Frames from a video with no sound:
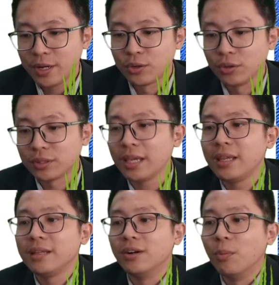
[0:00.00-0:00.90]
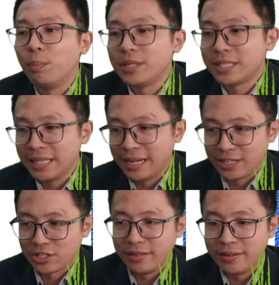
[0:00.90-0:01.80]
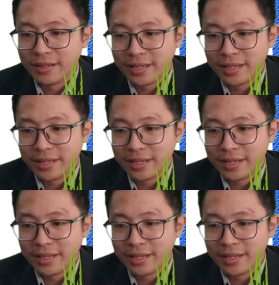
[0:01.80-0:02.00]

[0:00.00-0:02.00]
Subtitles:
rotate in the opposite direction.